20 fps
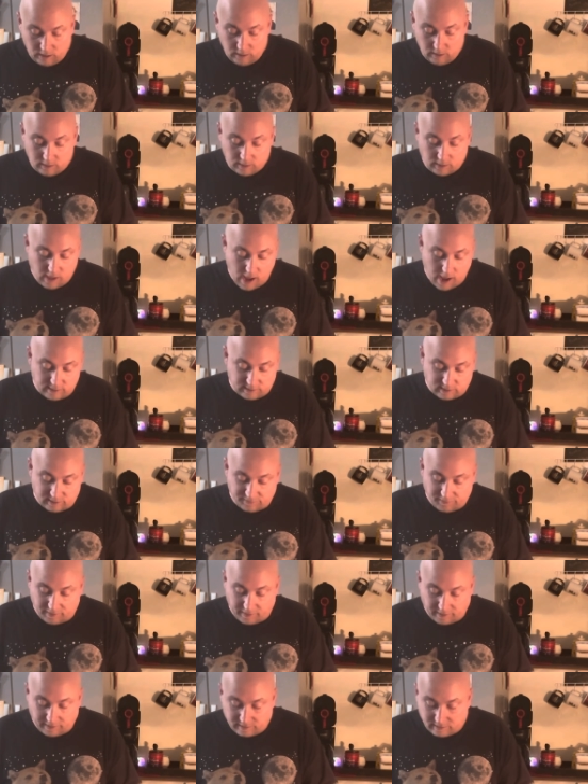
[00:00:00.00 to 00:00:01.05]
Lots of
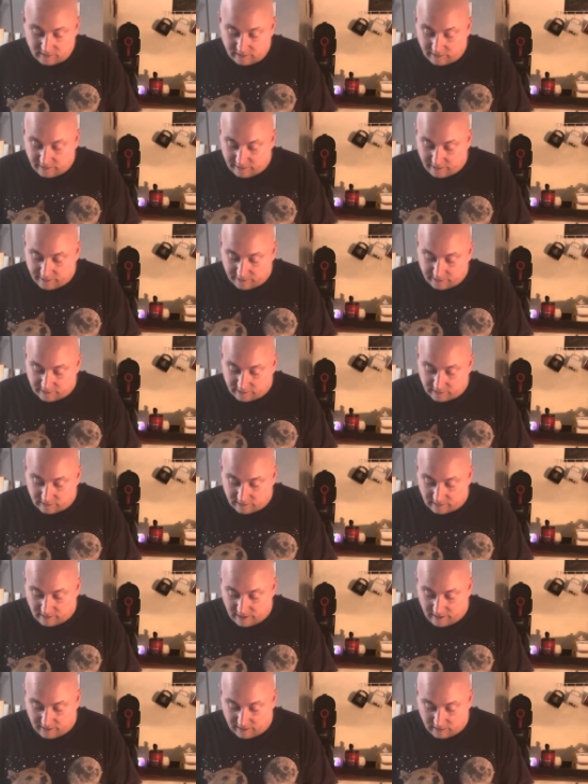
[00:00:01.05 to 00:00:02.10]
ice. Here, I'll just
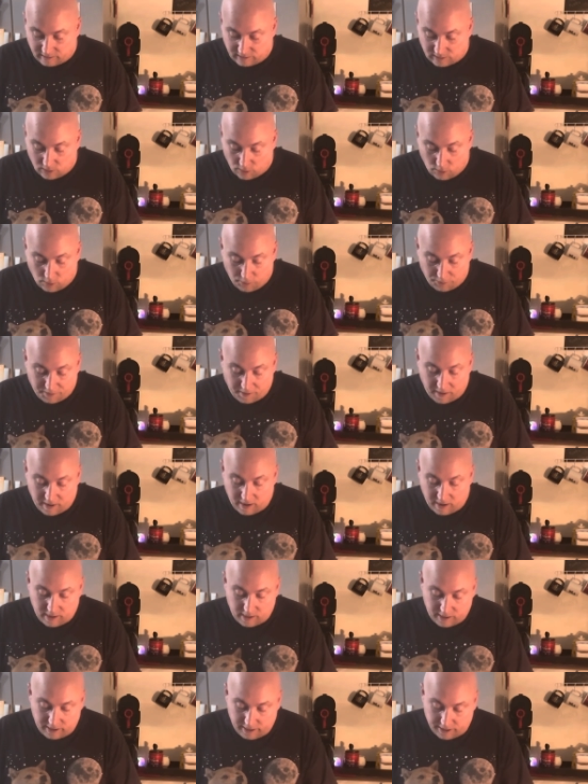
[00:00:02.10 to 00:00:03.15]
take this whole thing in
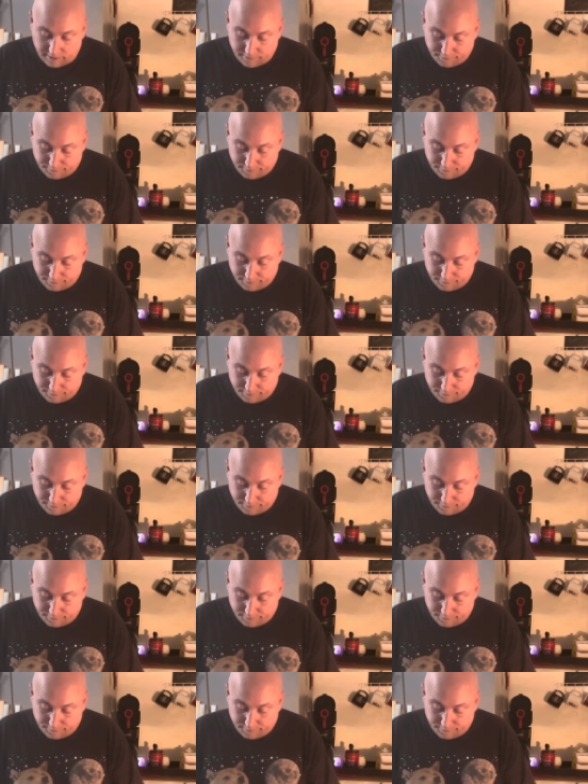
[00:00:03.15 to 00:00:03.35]
here.